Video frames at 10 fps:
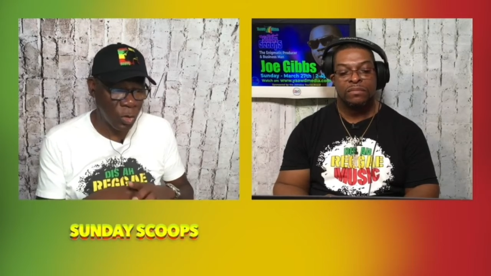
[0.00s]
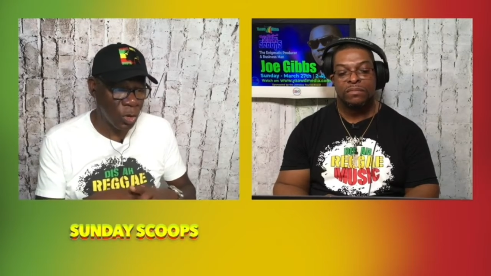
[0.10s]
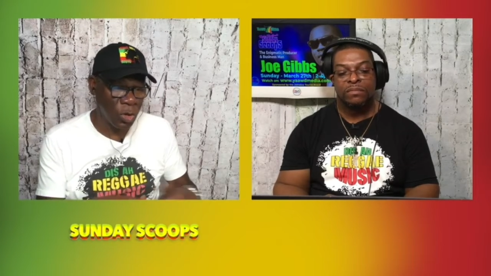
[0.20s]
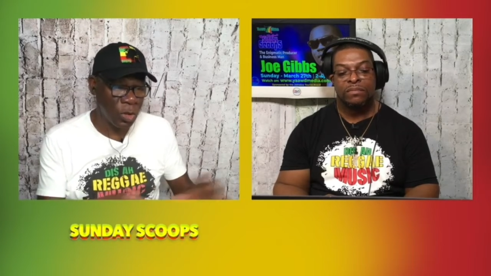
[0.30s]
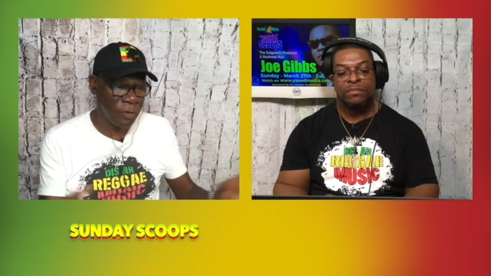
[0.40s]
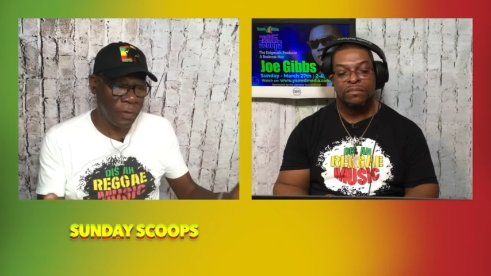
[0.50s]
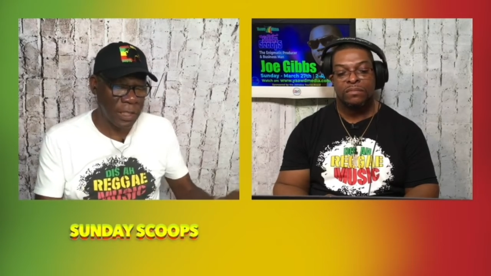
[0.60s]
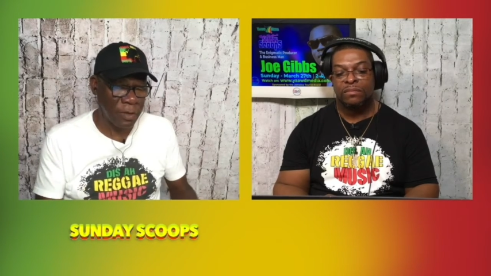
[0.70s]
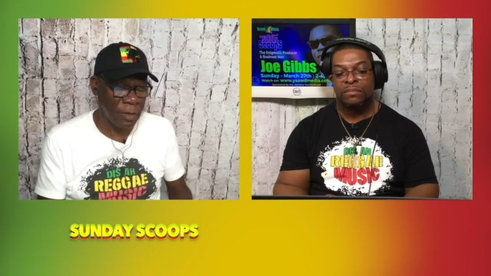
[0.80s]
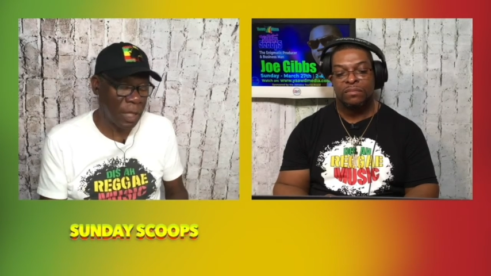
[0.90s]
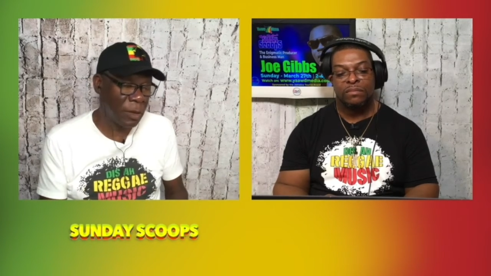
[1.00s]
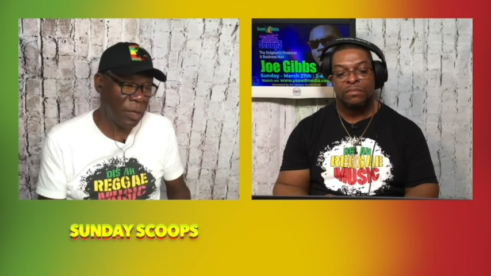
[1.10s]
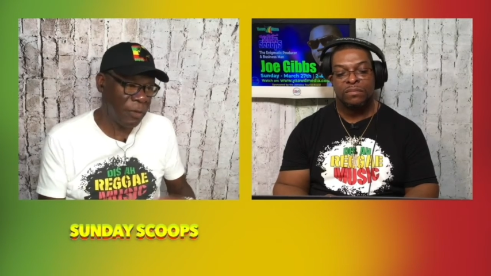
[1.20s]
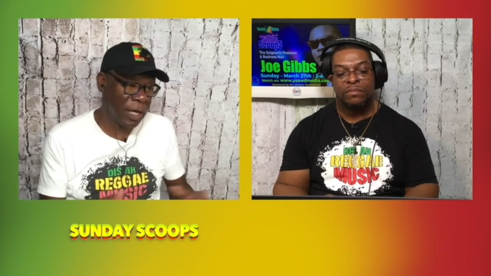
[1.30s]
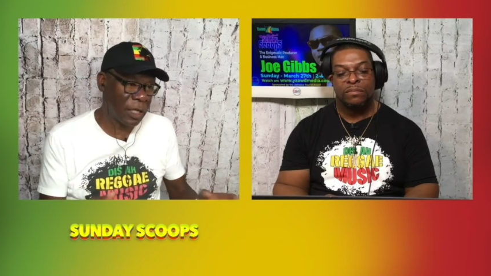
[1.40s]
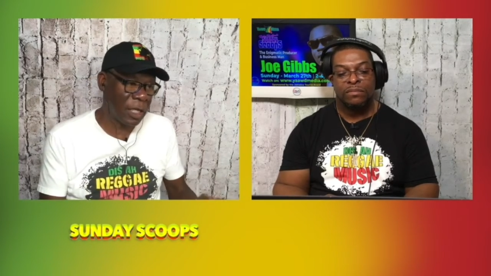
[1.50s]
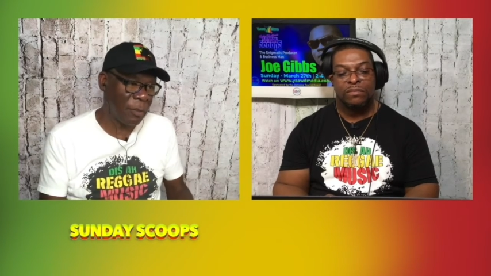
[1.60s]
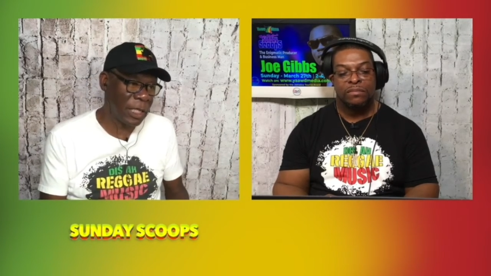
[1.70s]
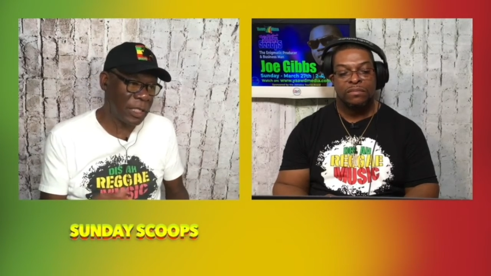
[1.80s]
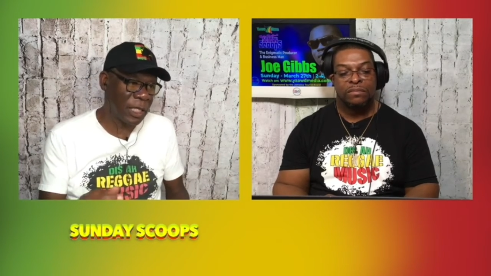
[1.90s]
Speaker 1: toured on the festival. In fact, they
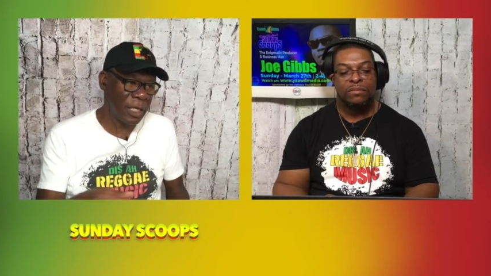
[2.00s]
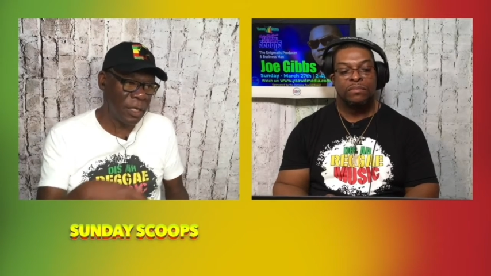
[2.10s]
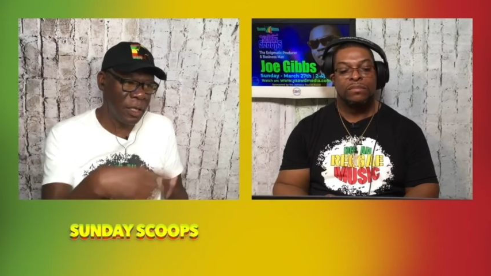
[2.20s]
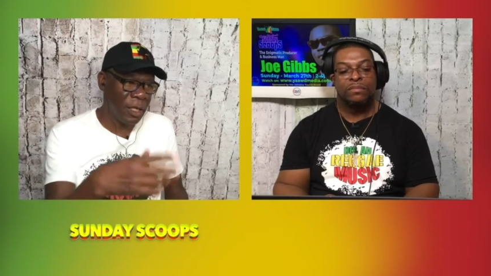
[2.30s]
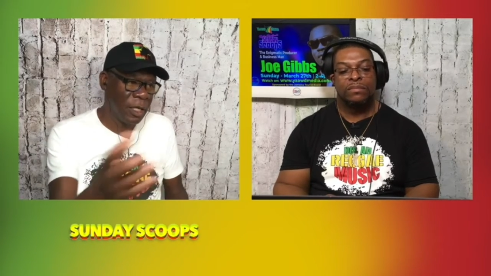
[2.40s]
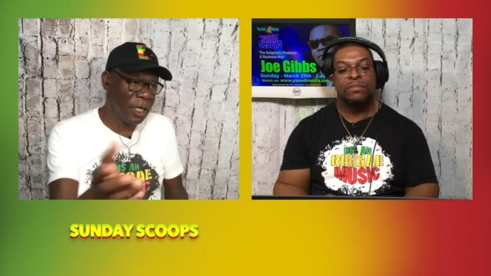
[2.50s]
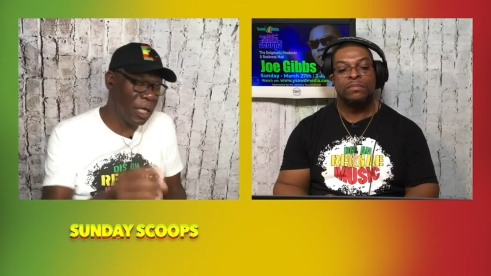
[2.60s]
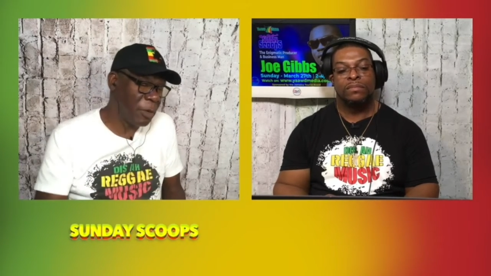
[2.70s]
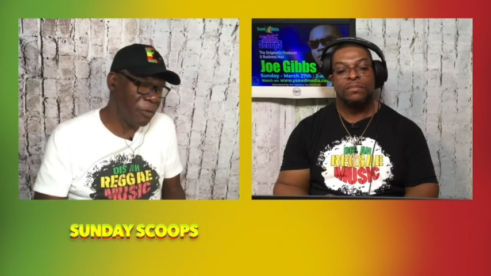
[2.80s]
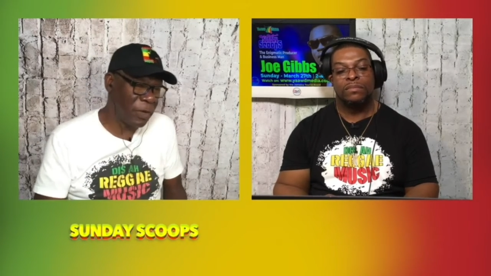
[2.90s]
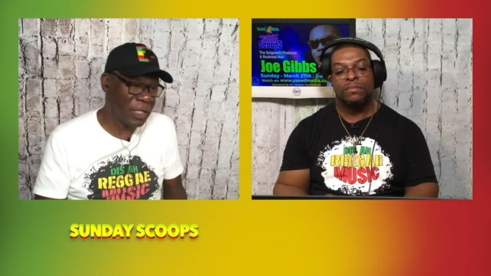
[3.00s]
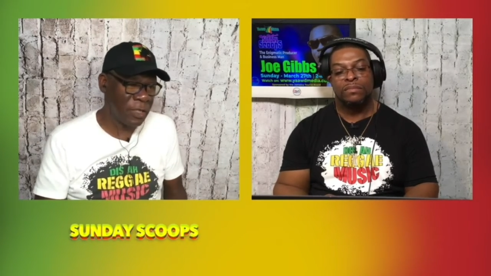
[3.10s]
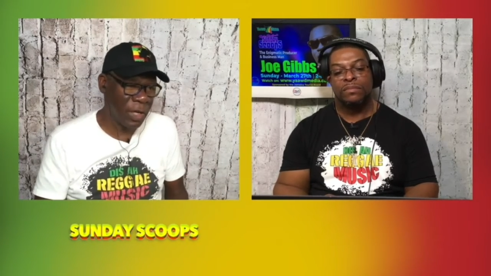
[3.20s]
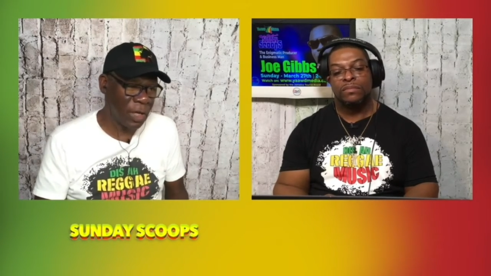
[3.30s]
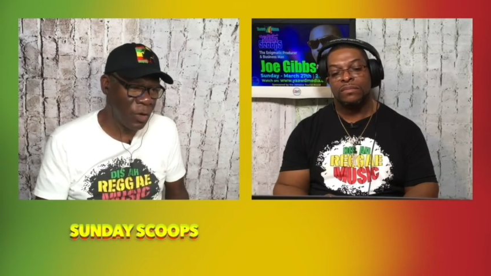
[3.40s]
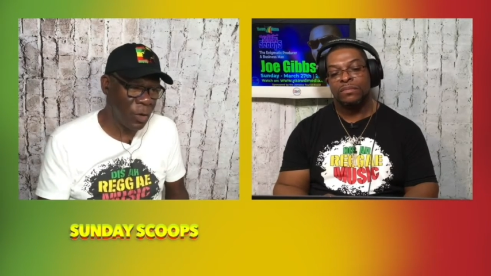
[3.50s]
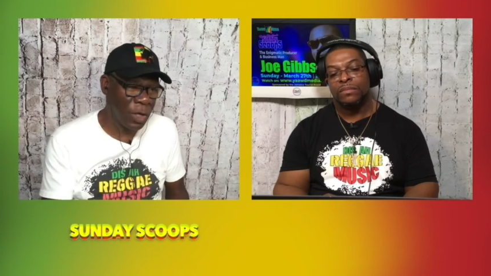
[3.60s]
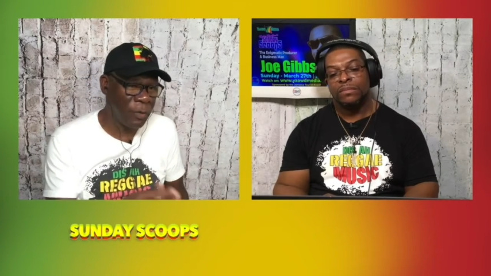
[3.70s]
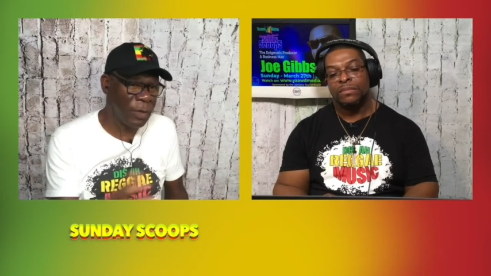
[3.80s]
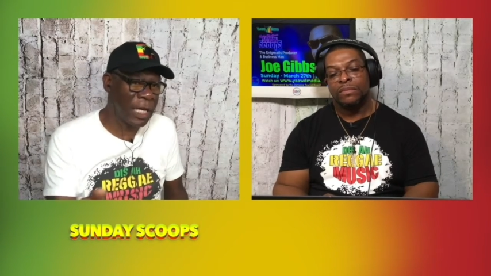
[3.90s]
basically give him the festival crown
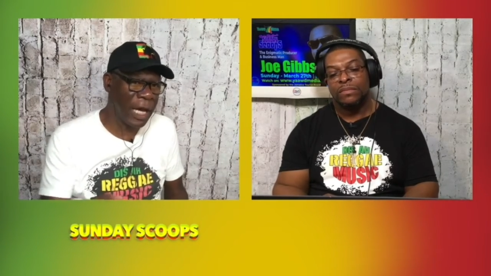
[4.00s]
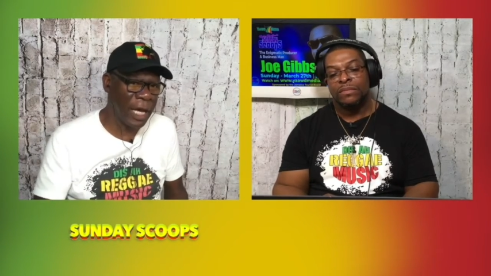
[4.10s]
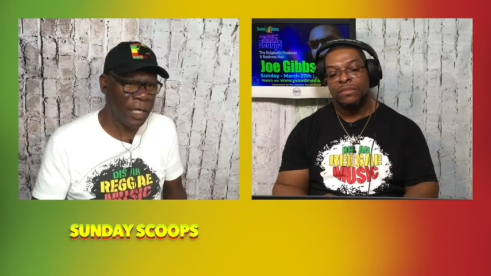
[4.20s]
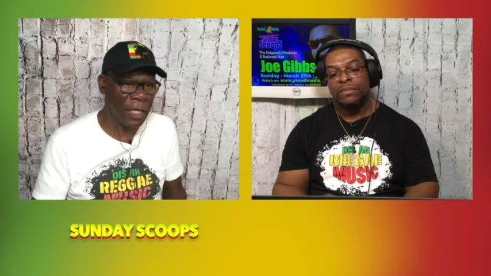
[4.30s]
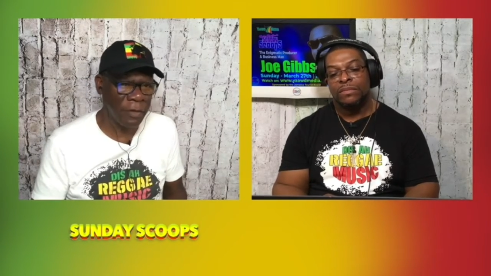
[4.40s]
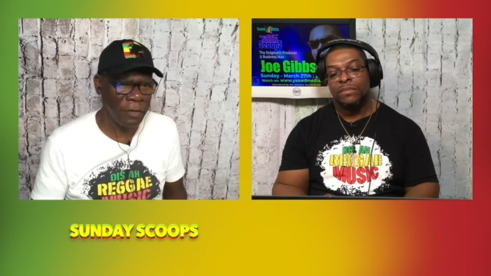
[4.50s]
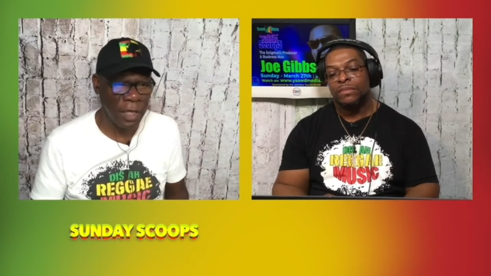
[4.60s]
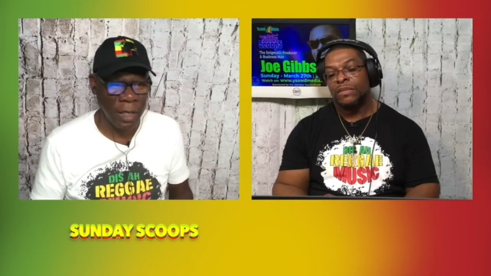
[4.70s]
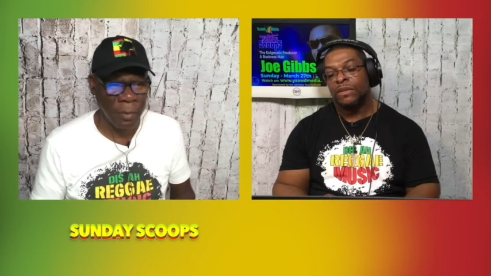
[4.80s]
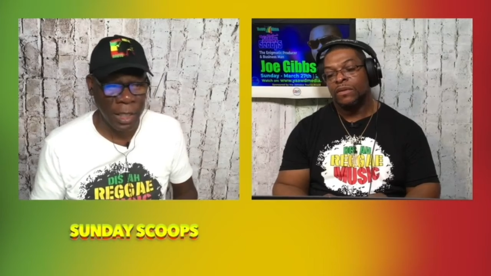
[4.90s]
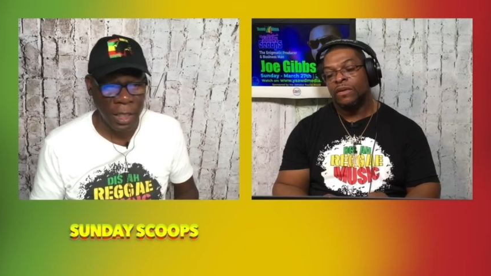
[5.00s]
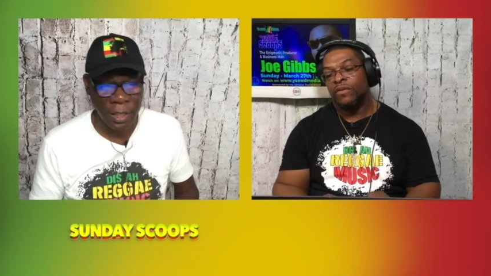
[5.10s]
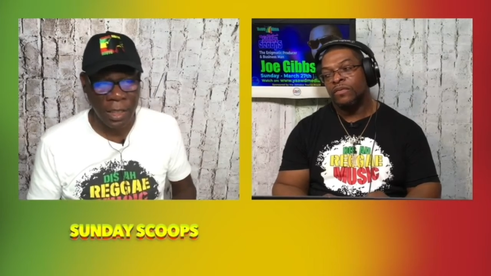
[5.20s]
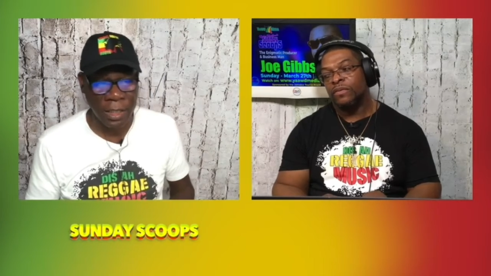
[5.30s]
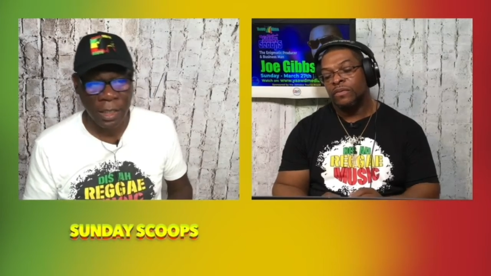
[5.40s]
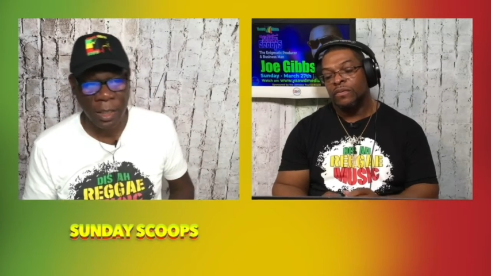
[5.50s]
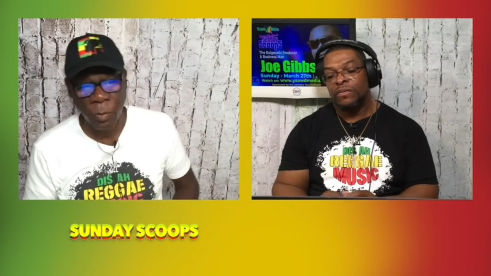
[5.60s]
and retired after that because no. I think he